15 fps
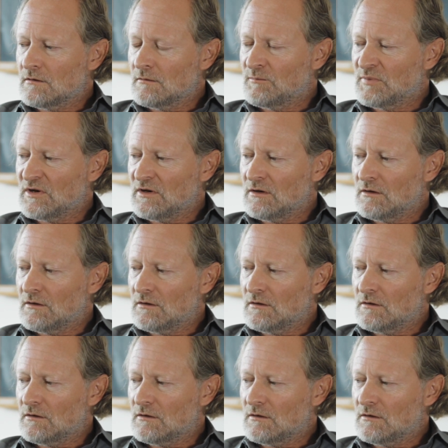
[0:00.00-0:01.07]
But
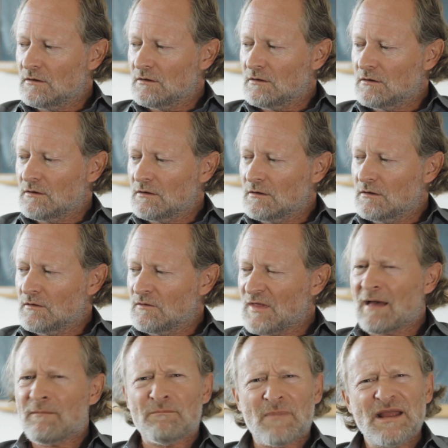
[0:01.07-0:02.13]

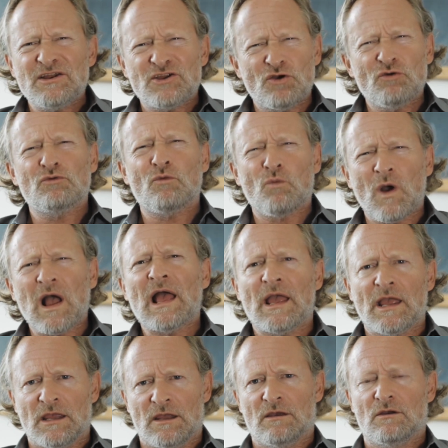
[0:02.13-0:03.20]
that might go
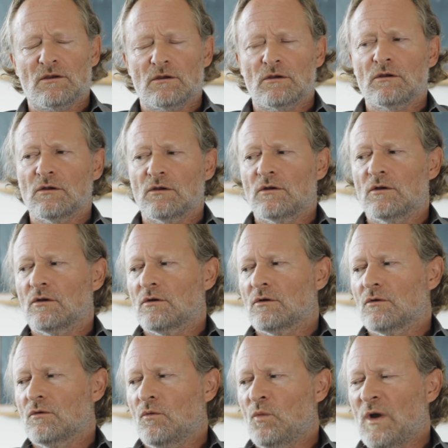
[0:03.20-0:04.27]
away
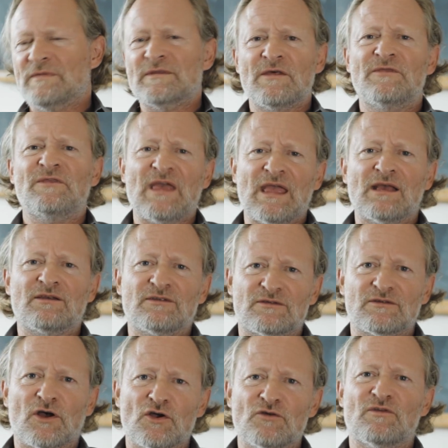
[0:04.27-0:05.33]
when the
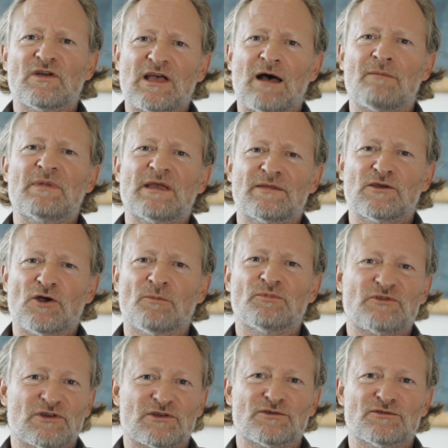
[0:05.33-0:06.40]
things overcoming the
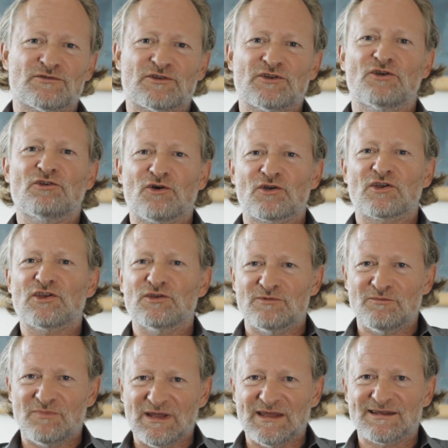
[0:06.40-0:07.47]
obstacles are no longer
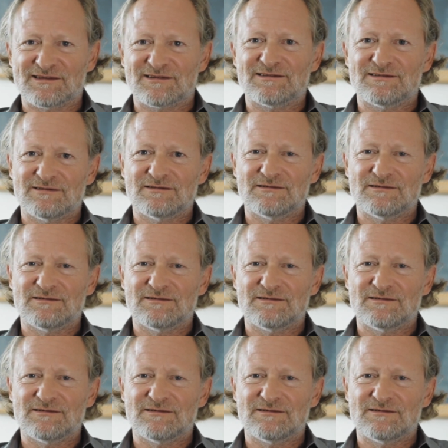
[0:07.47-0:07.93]
human beings.